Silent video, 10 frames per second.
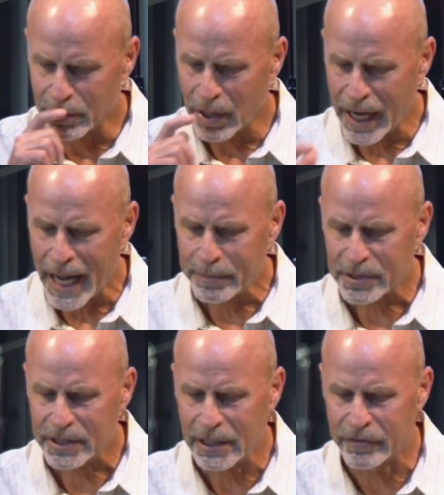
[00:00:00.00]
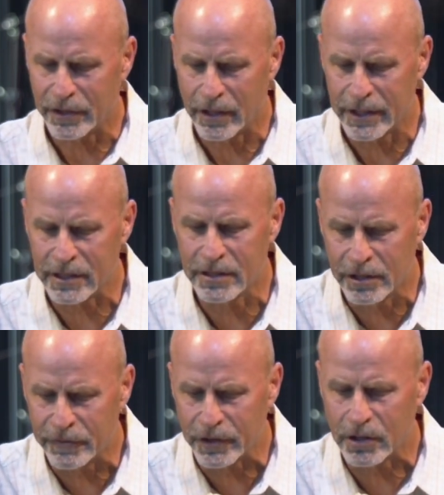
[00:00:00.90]
Perhaps even
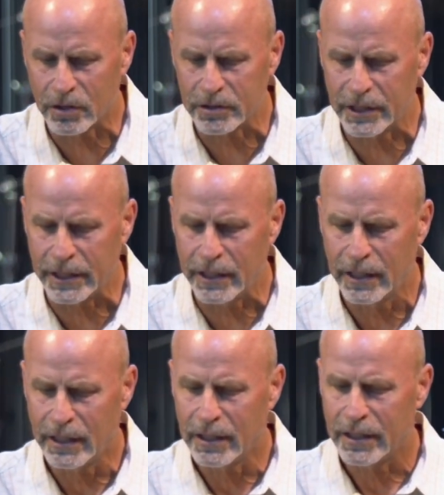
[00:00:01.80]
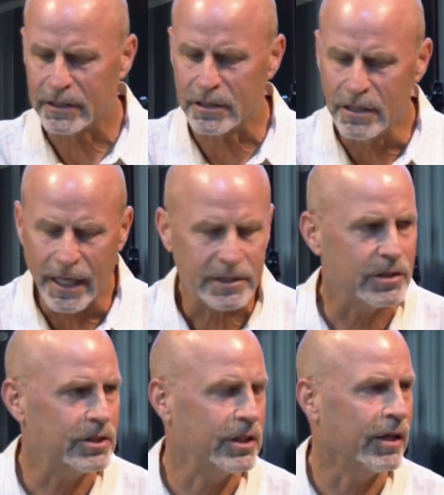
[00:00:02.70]
this difficulty is
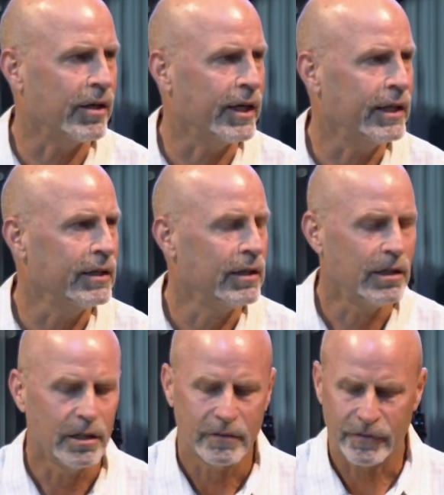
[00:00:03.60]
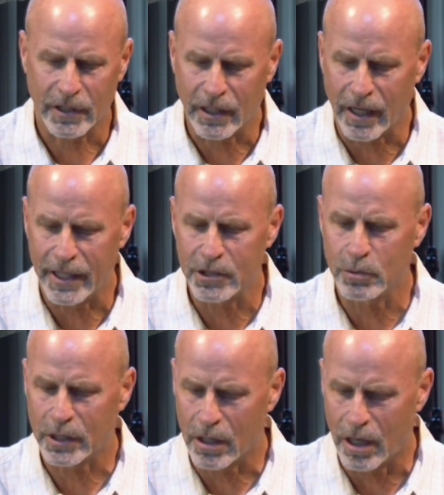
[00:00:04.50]
necessary for God
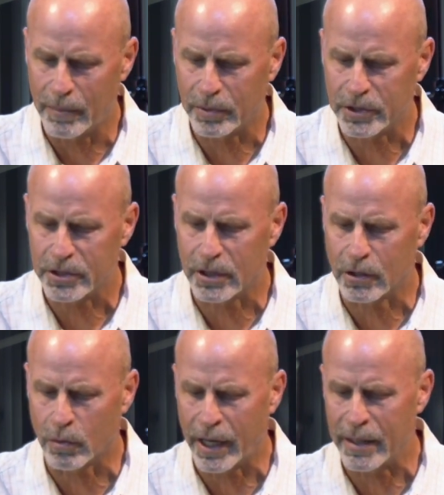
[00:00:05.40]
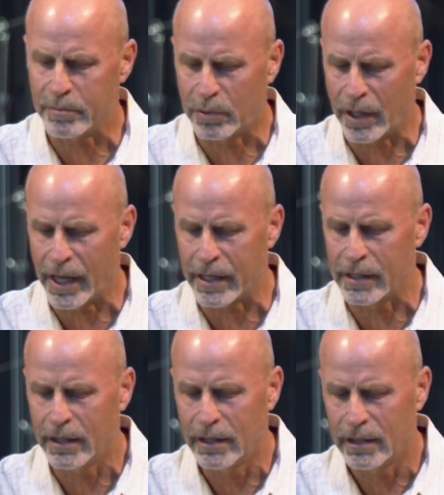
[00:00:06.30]
to accomplish the grand
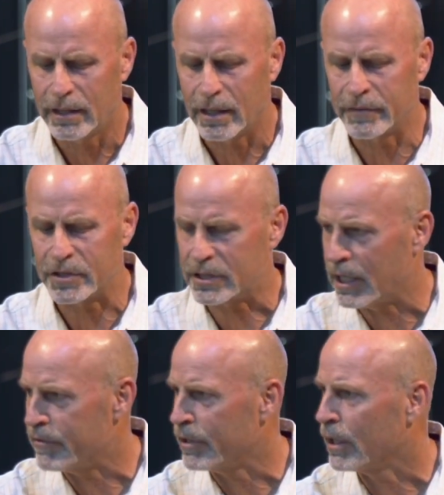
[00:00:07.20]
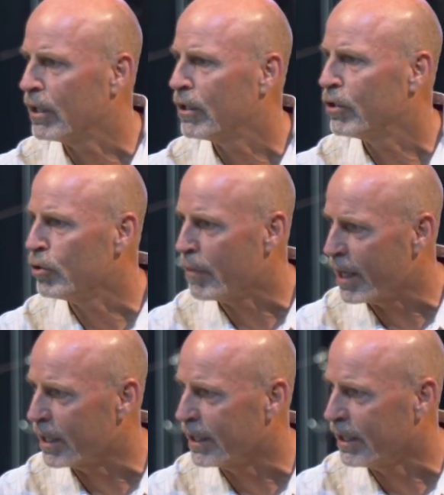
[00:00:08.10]
plan of saving
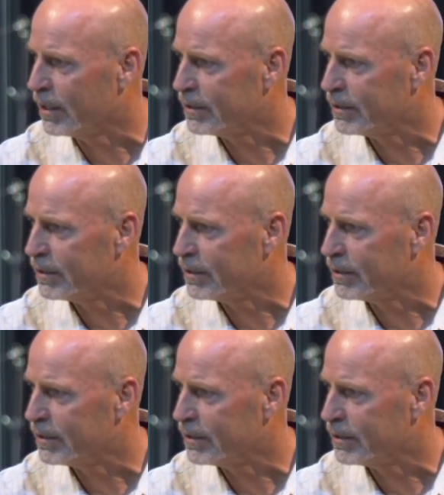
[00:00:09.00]
humanity.